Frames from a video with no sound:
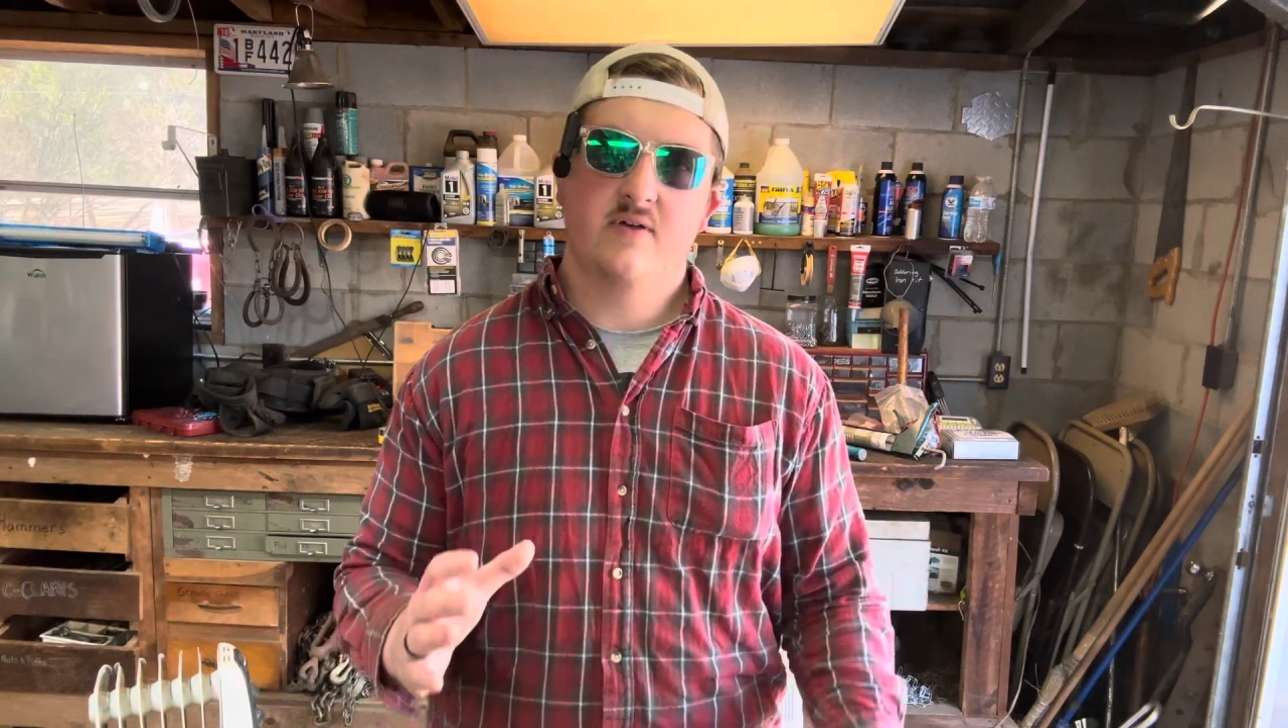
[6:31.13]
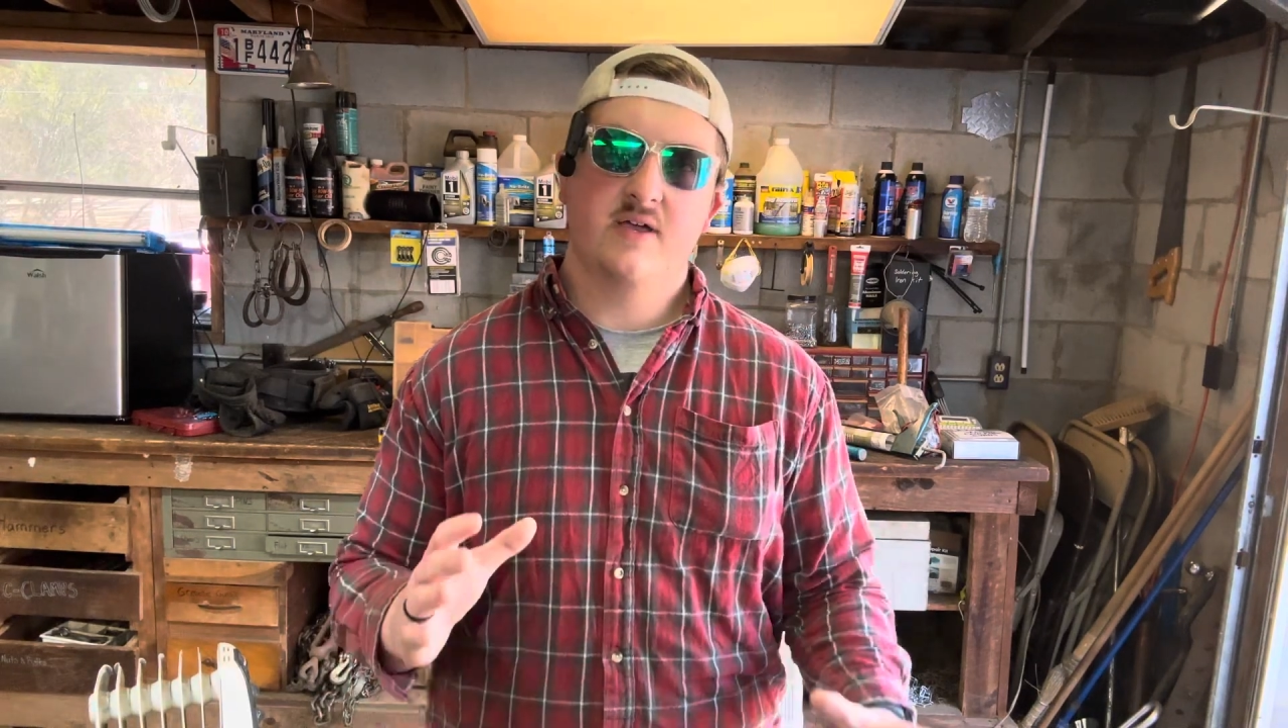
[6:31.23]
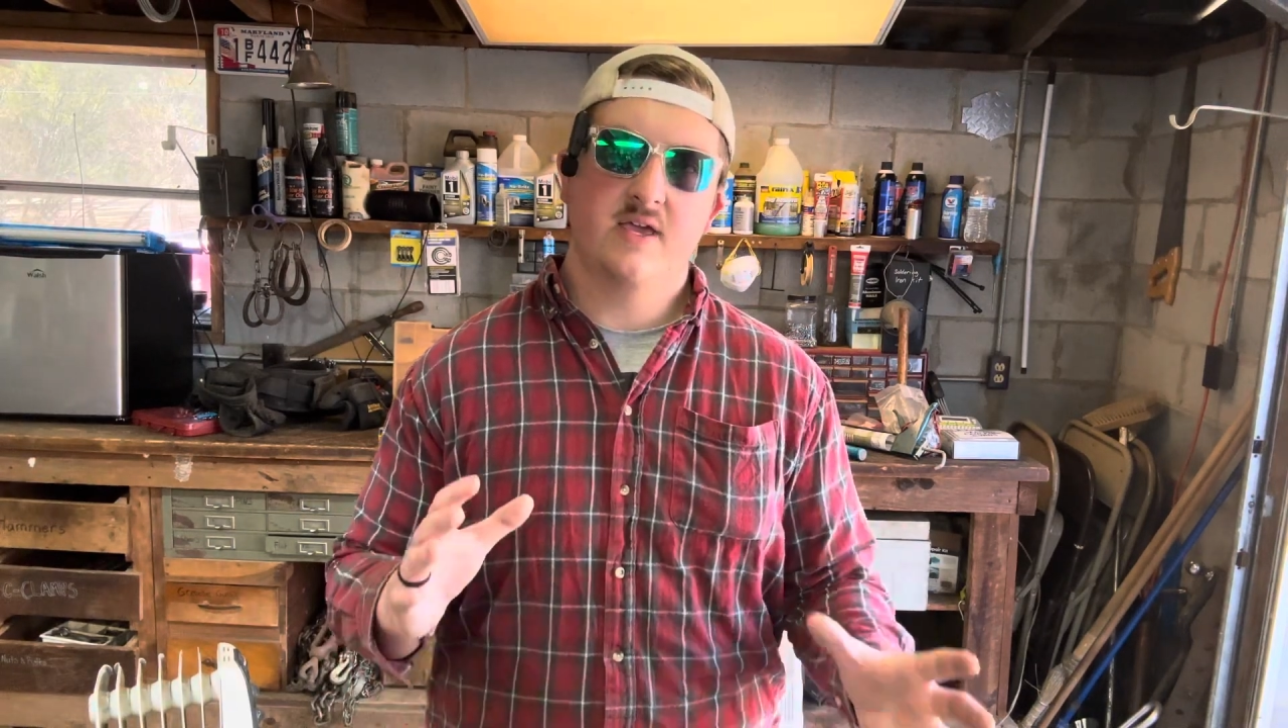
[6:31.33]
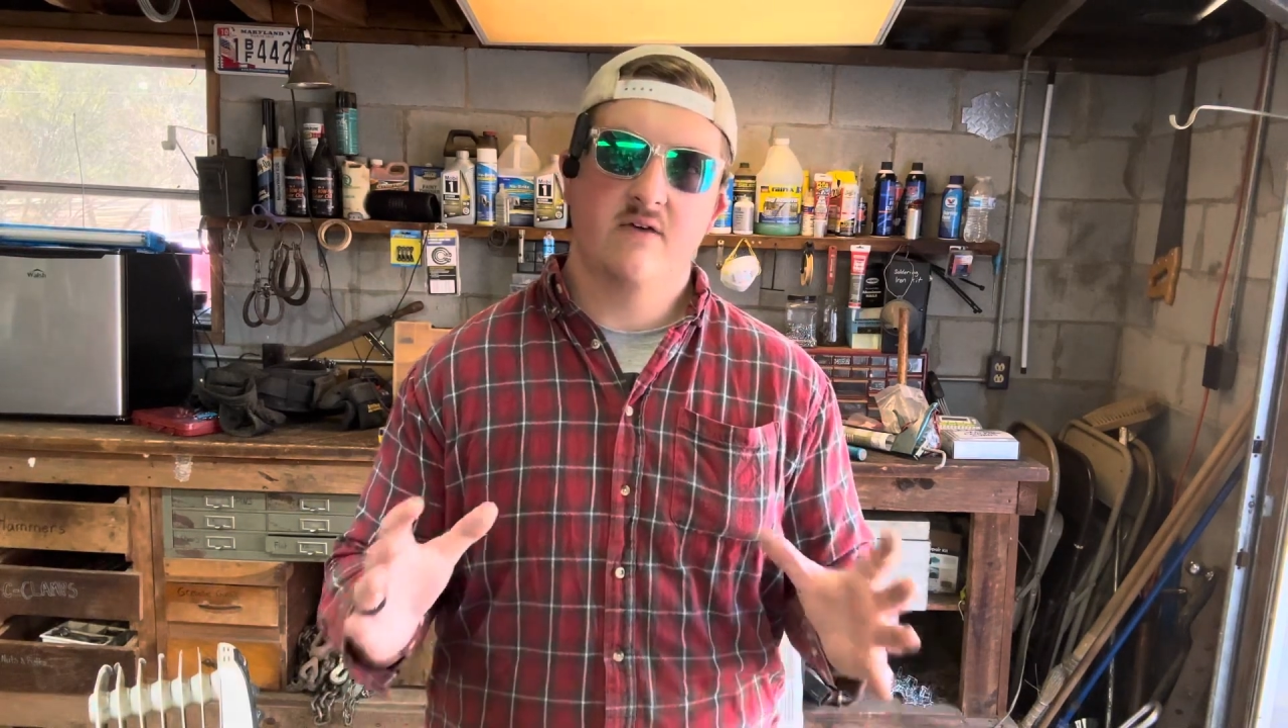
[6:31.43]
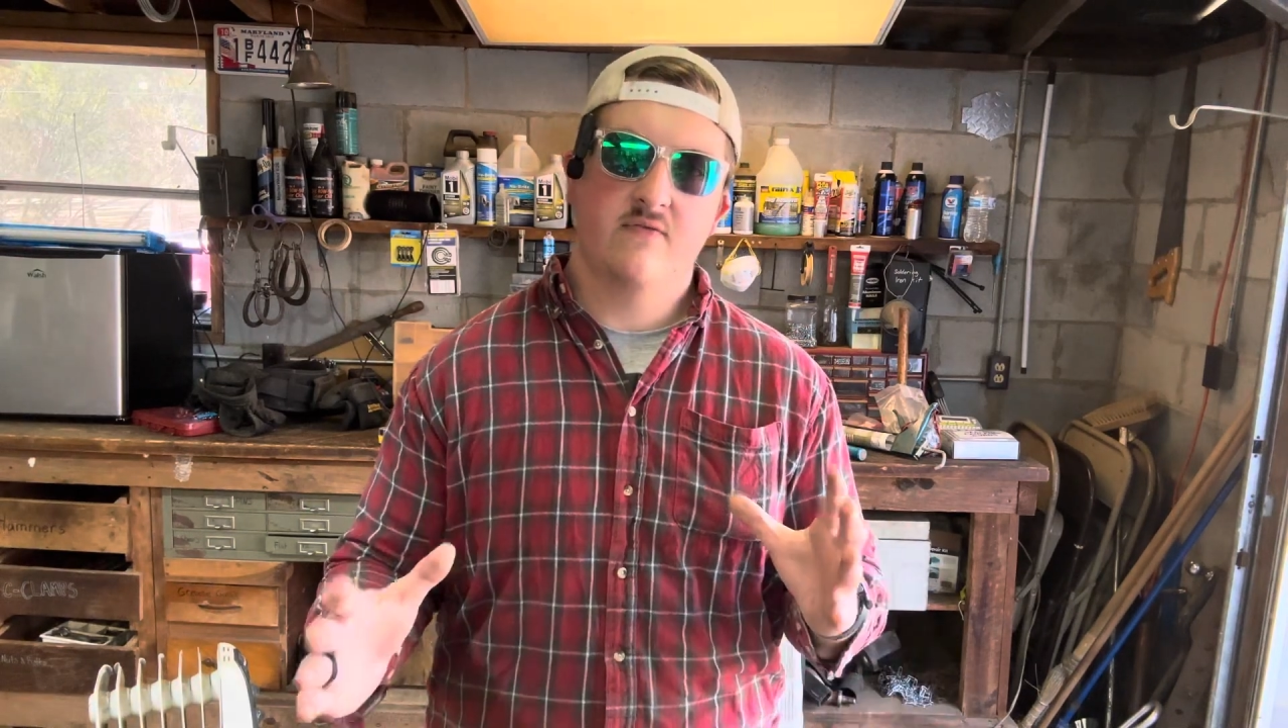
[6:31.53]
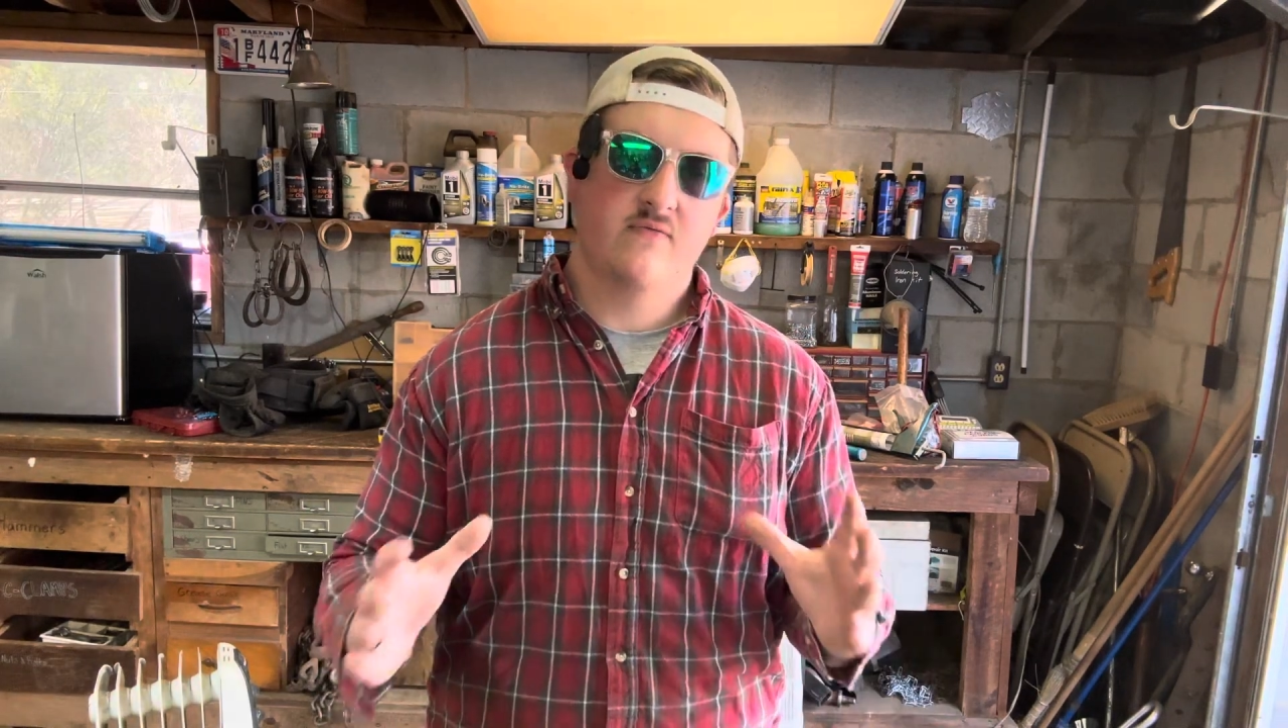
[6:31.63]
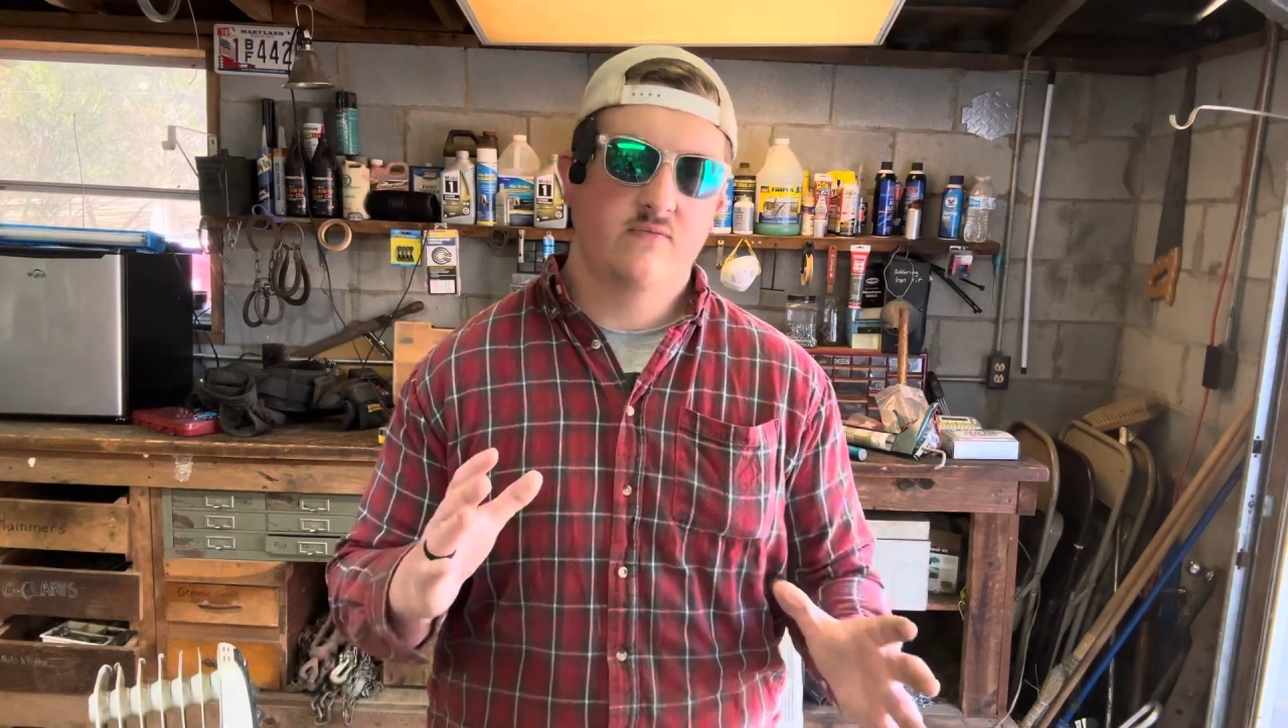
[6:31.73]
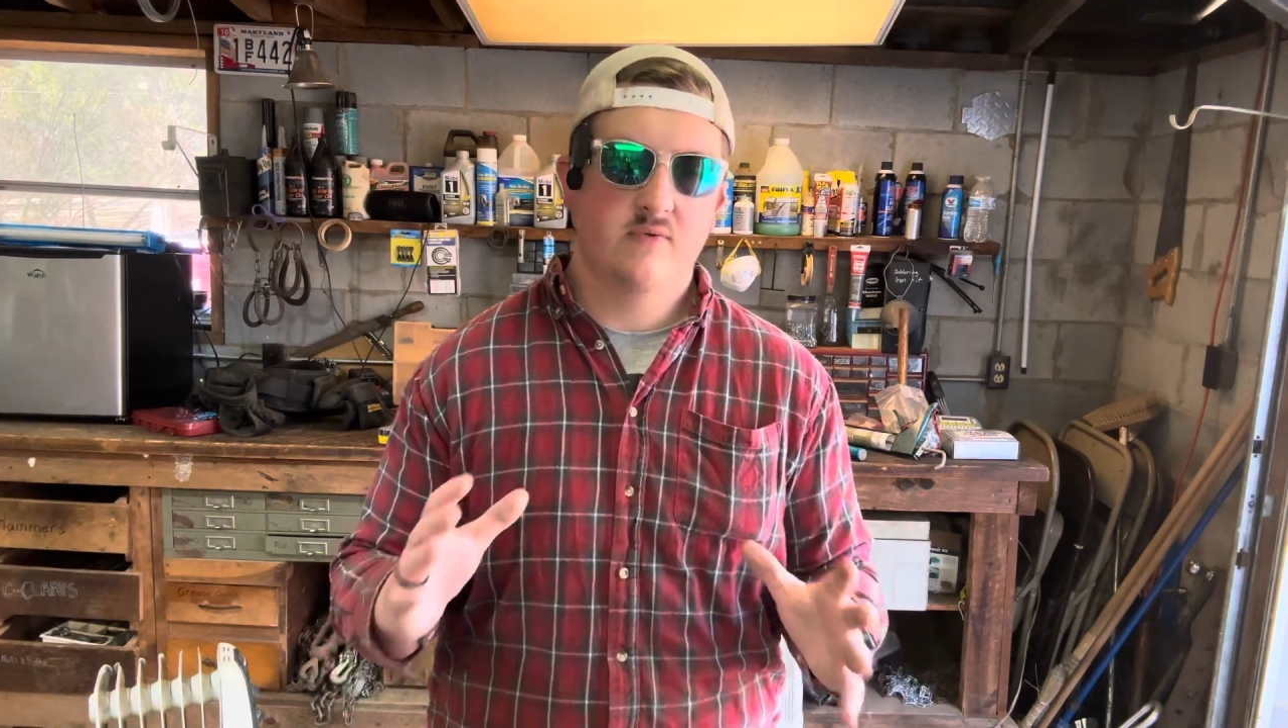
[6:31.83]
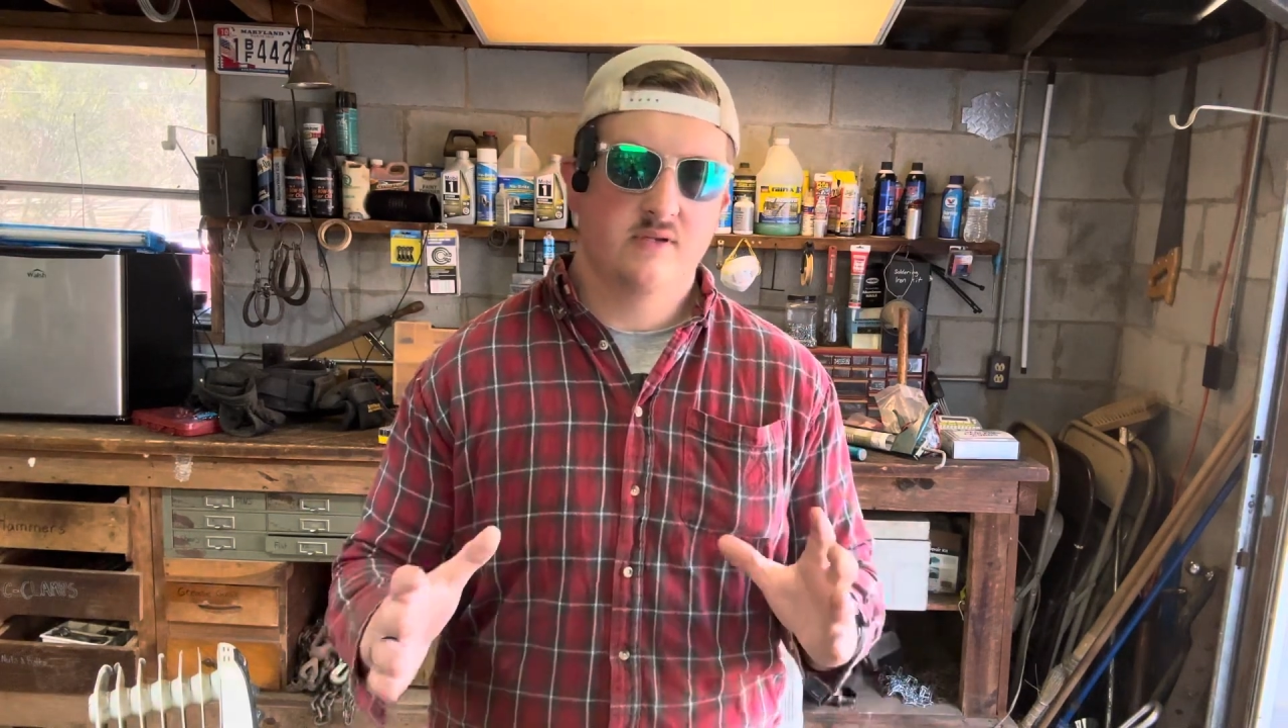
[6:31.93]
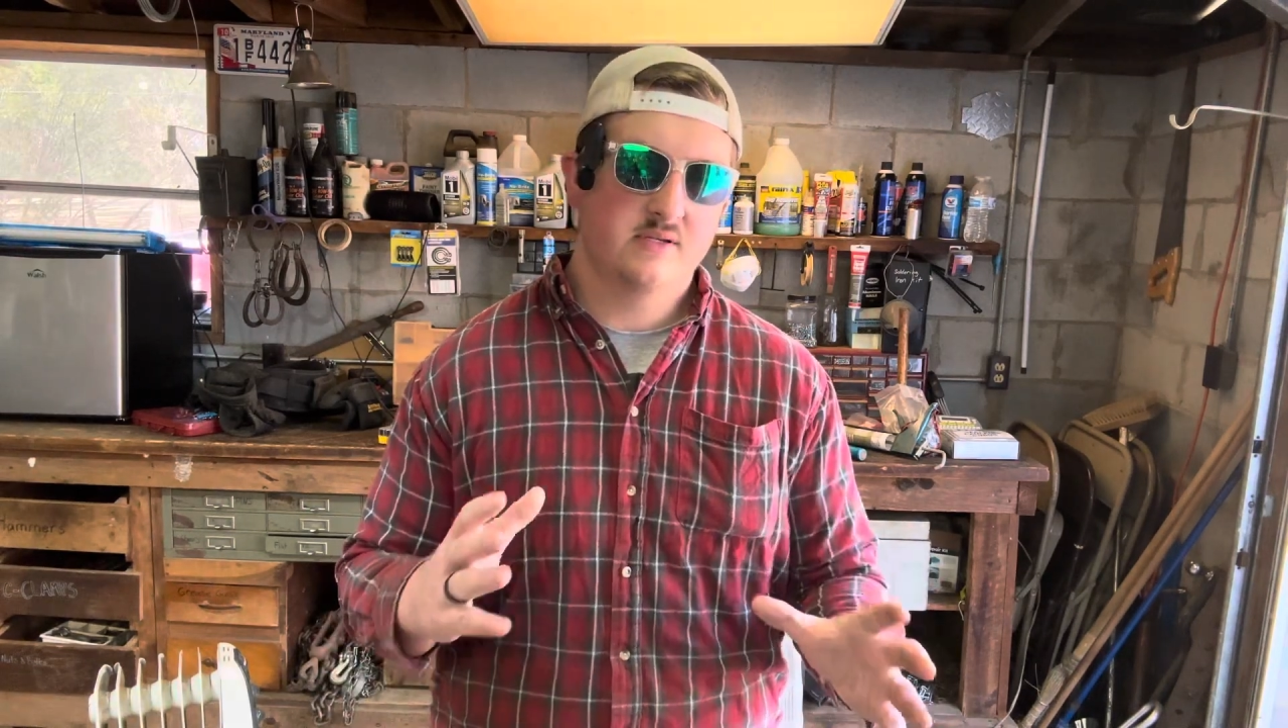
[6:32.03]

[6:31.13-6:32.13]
this